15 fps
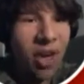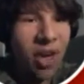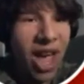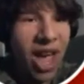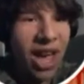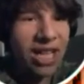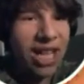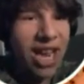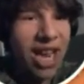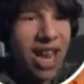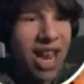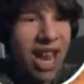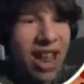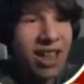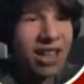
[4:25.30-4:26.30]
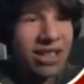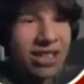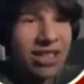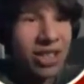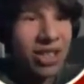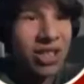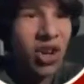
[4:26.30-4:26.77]
I got my health back.
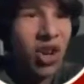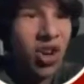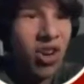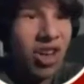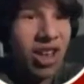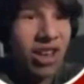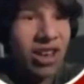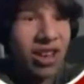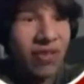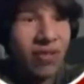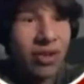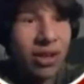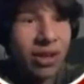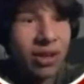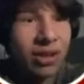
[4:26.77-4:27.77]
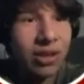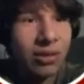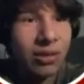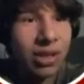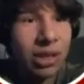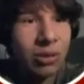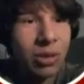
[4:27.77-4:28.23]
Yeah, that's
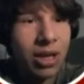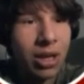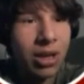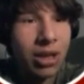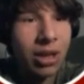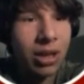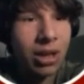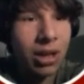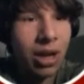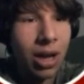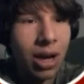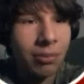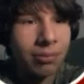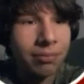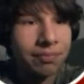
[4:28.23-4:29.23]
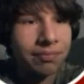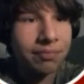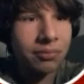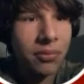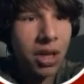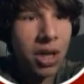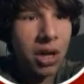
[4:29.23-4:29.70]
good. So sweet.
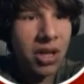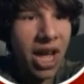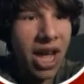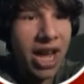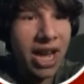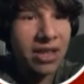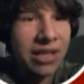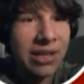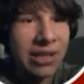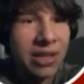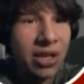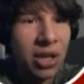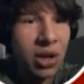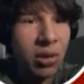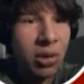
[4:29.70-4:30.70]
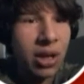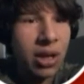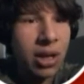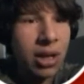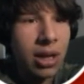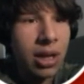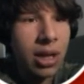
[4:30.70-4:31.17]
Um, okay,
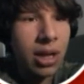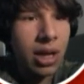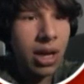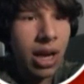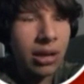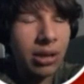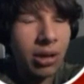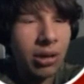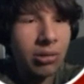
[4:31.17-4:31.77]
this is new.